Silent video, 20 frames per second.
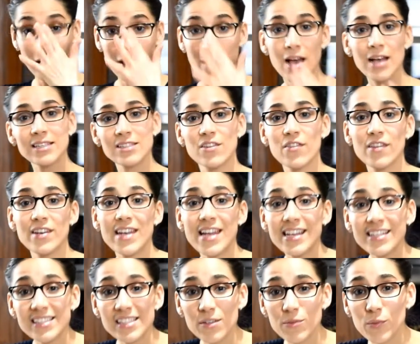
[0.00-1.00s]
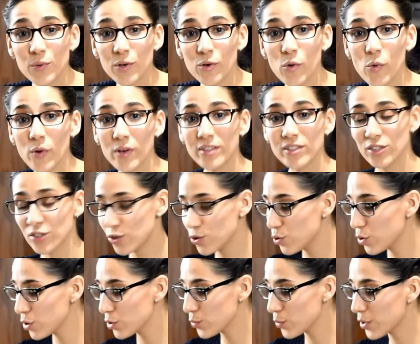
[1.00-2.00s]
So the next thing we're going to do
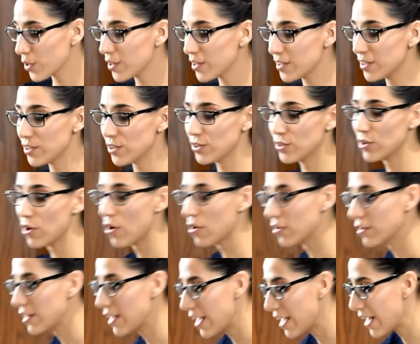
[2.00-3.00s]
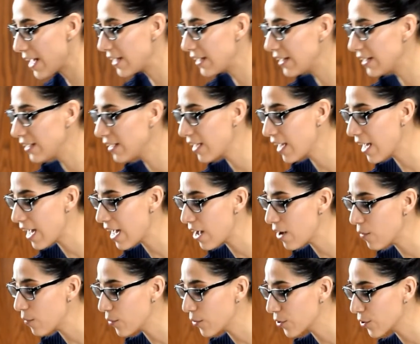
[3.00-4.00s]
is we're gonna start adding
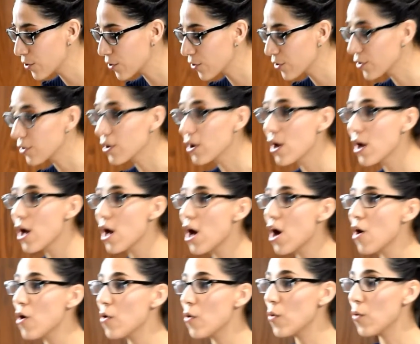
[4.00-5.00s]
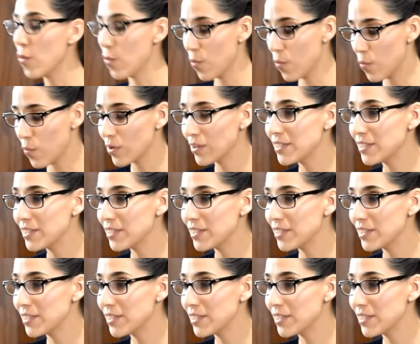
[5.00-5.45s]
our 1